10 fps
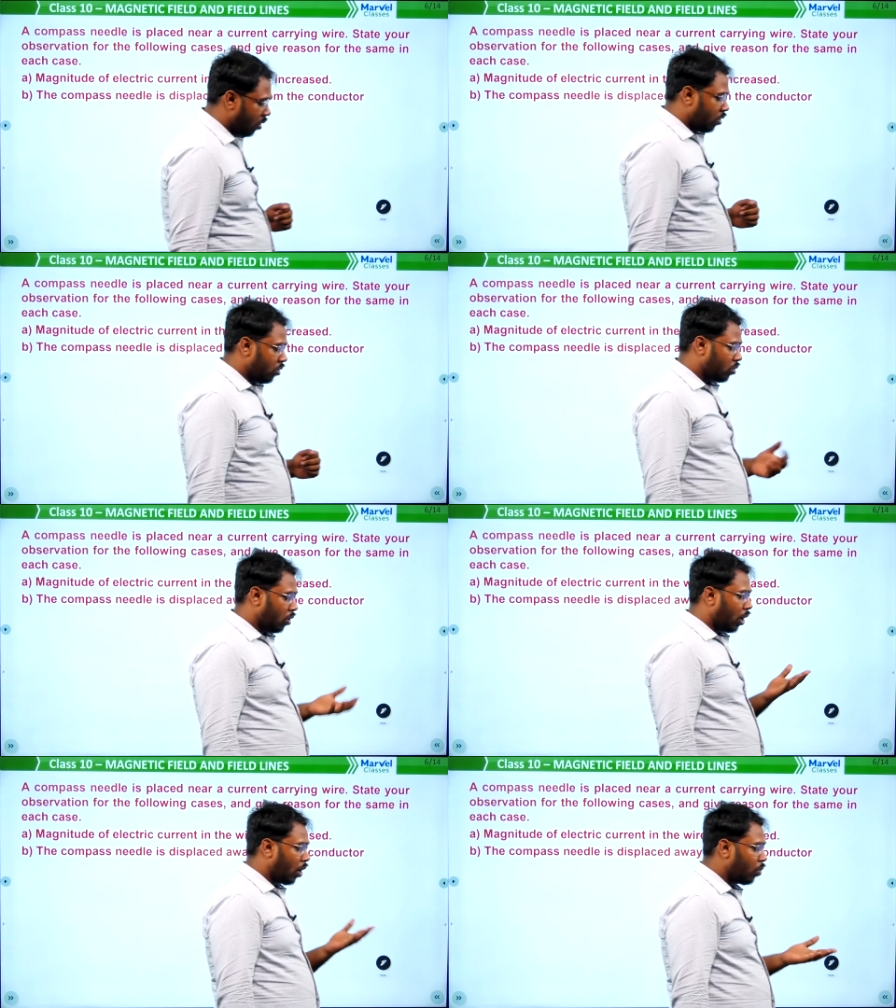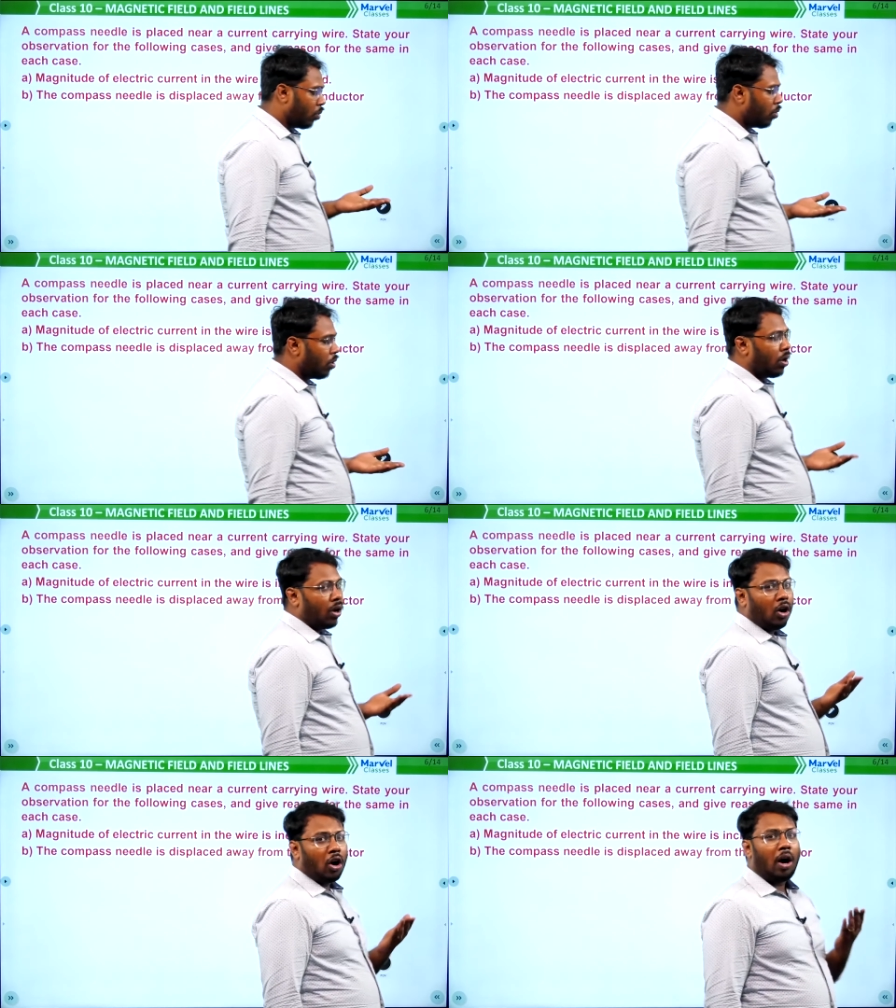So now,
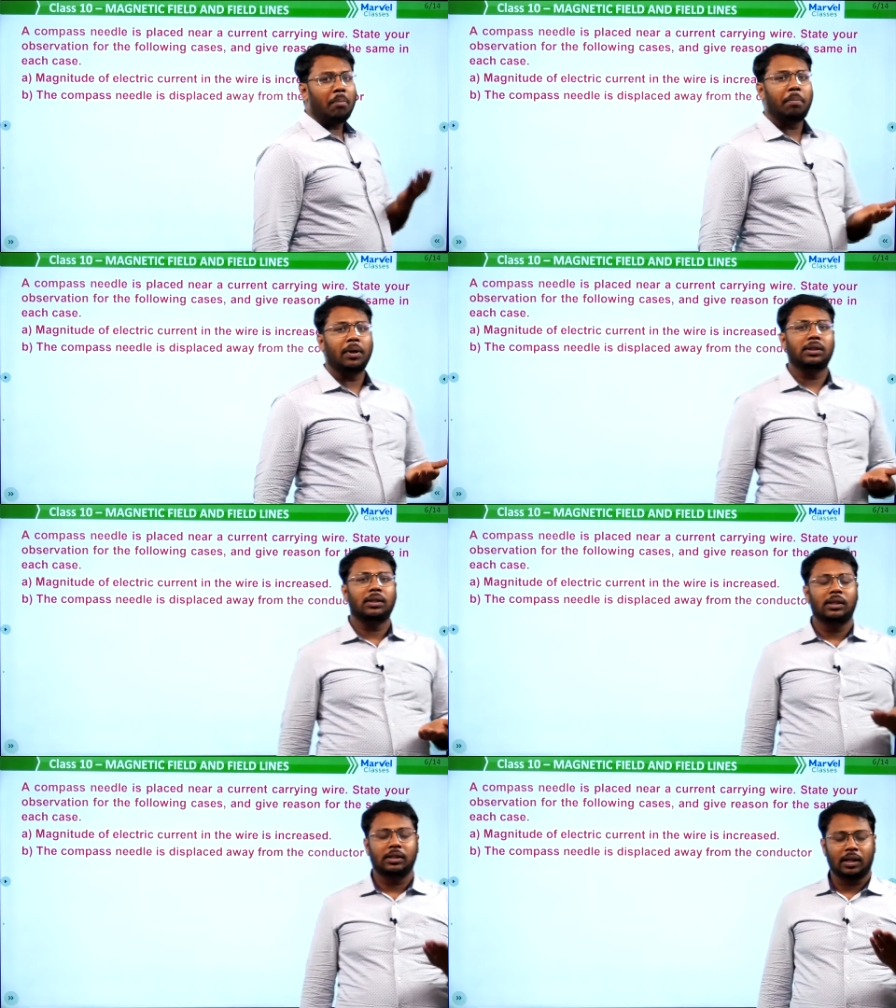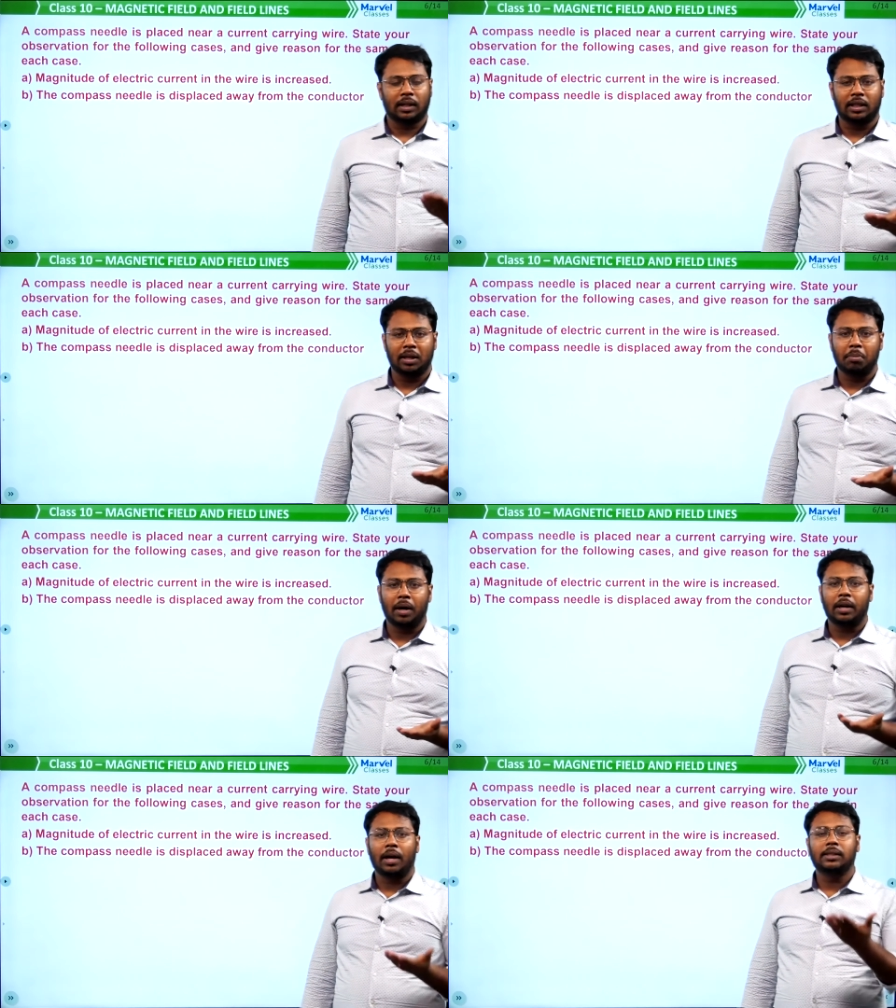compass is nothing
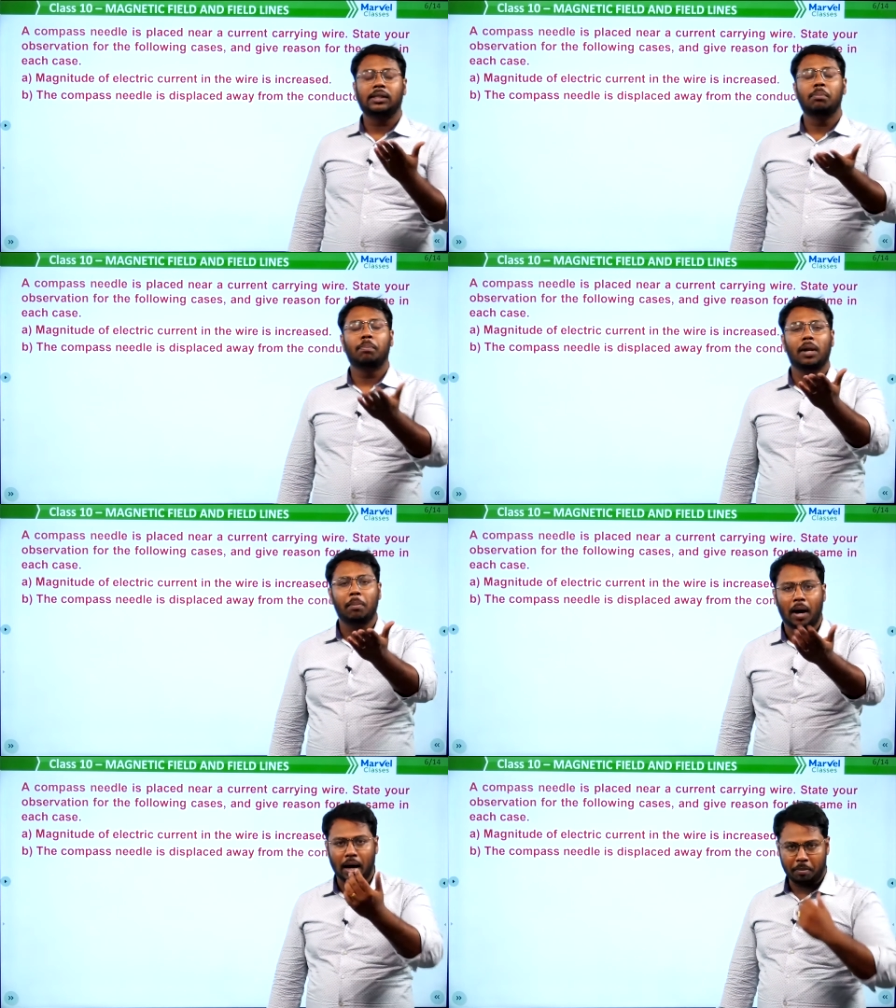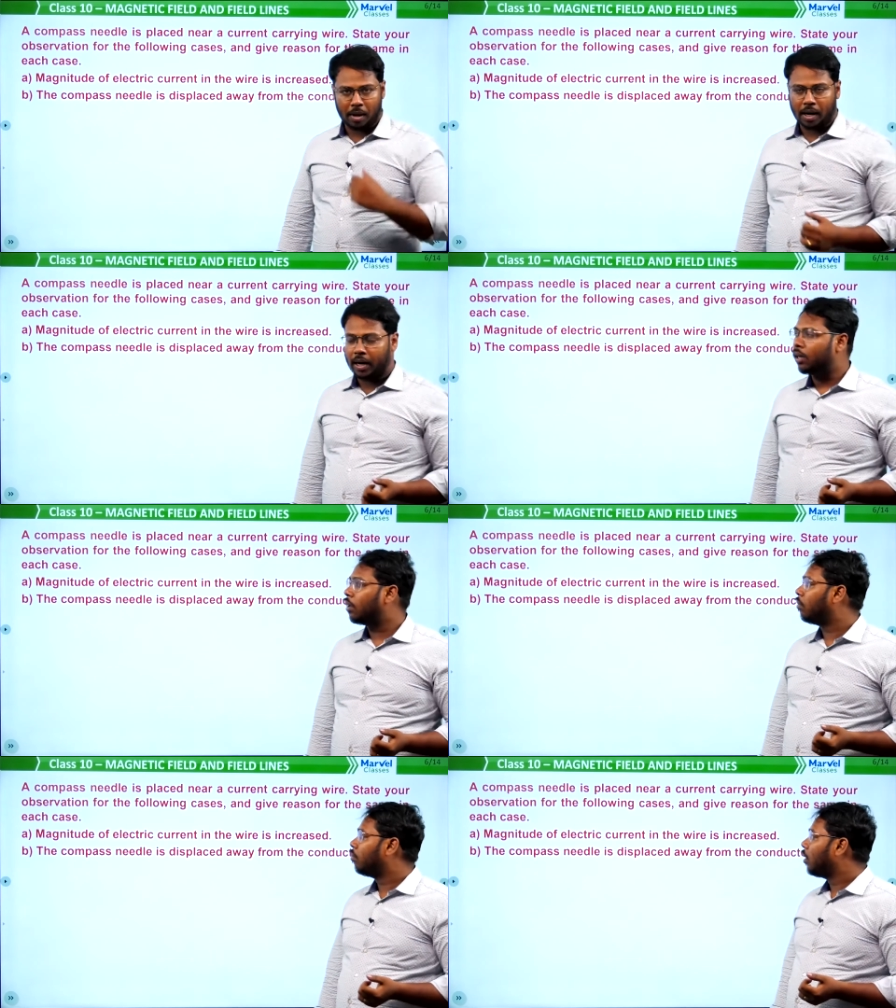but a simple bar magnet,
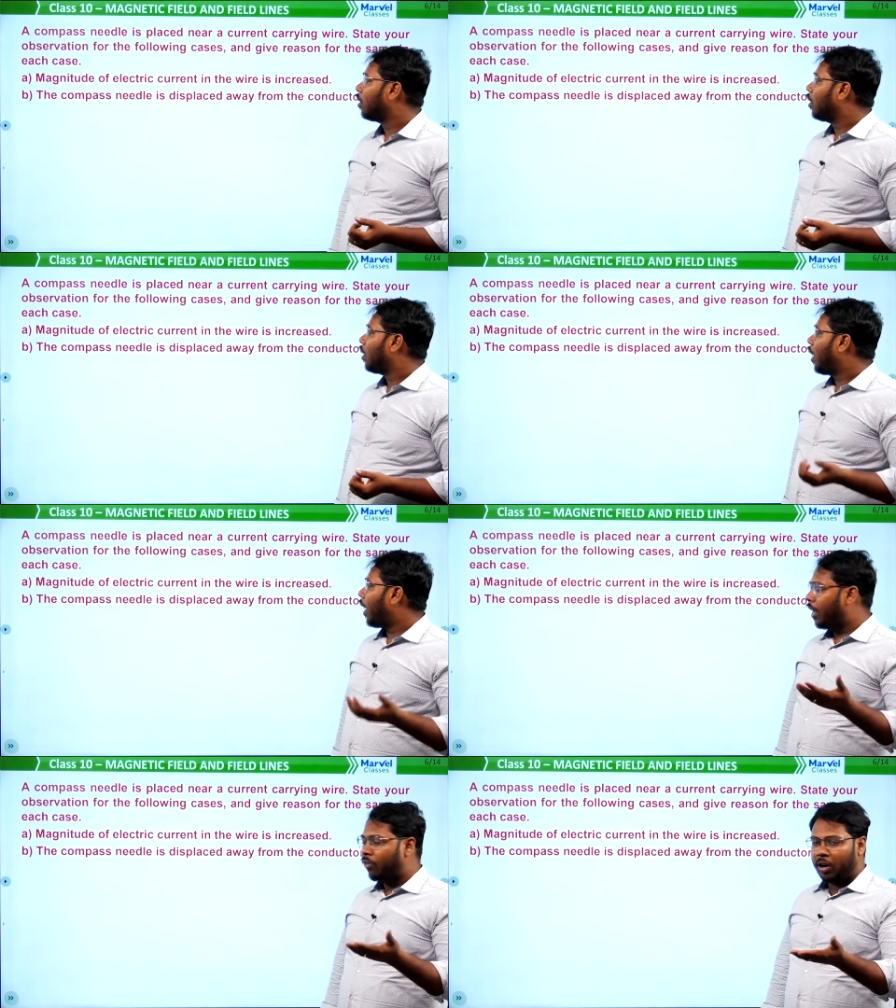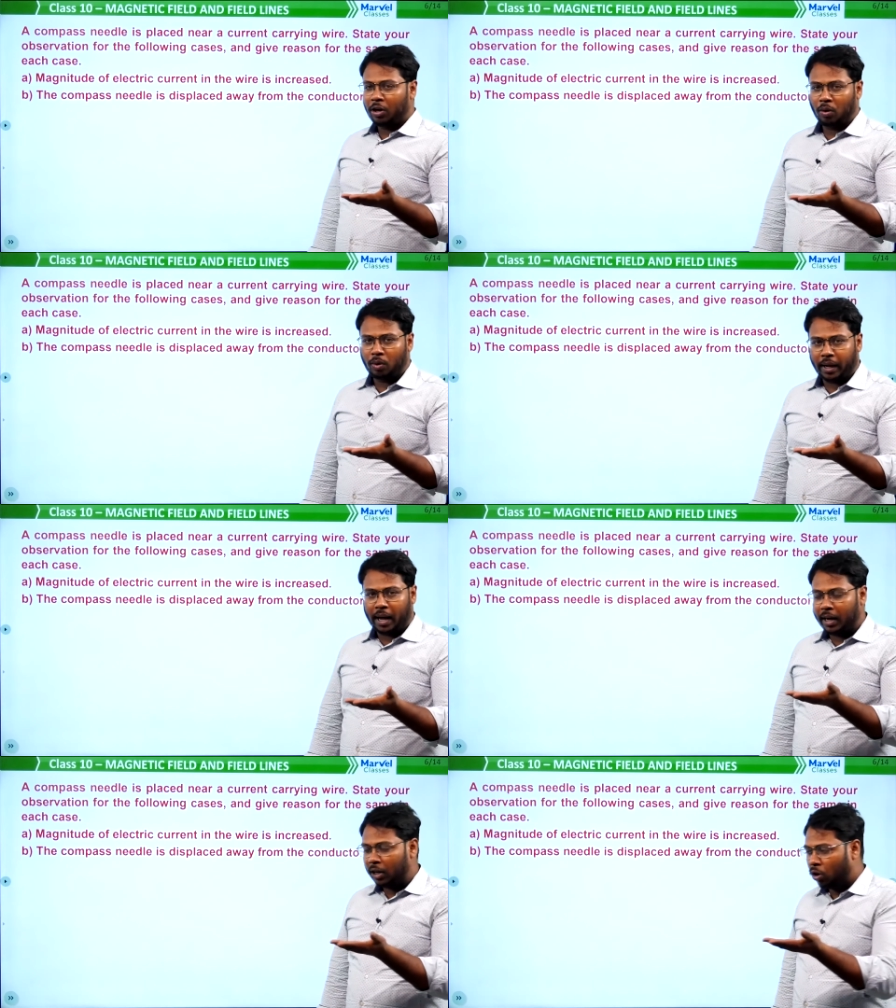and when you take it